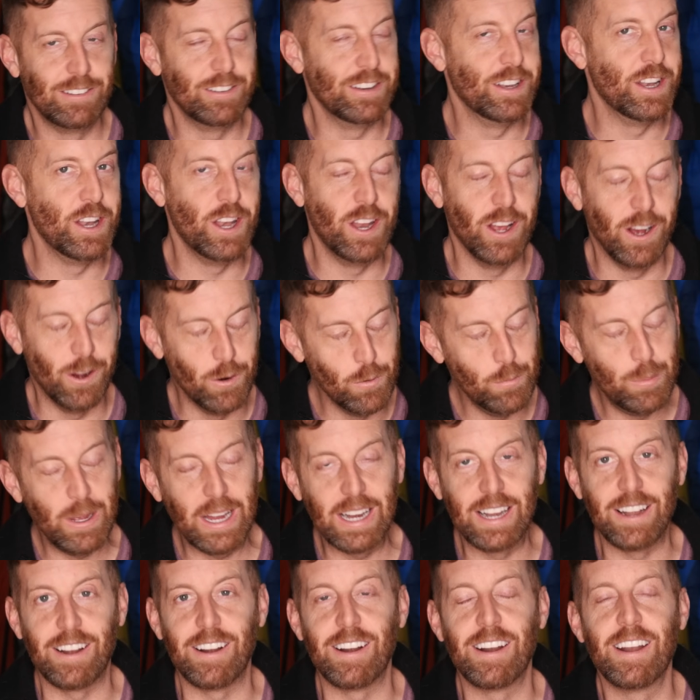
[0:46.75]
no
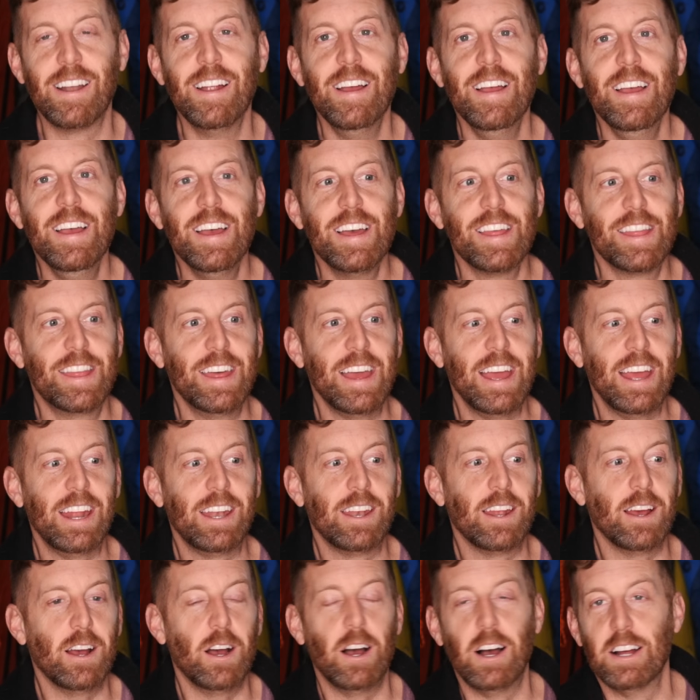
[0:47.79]
bigger
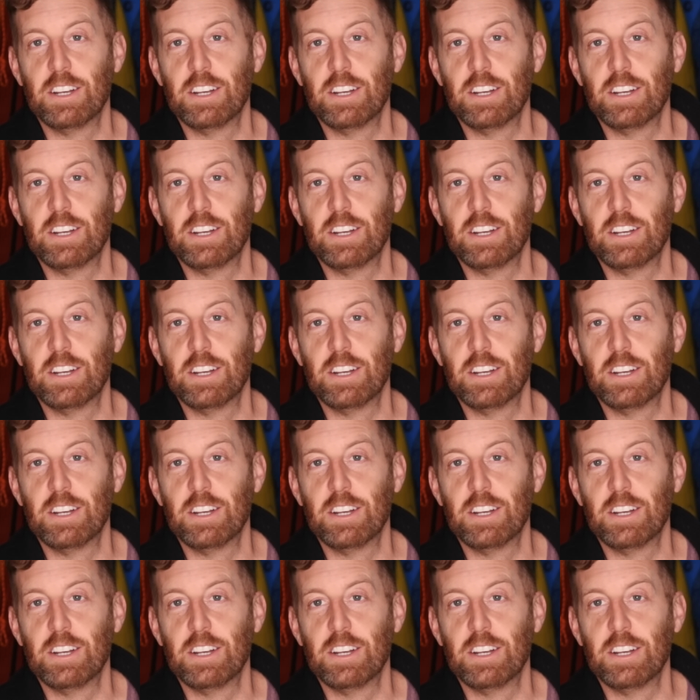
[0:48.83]
than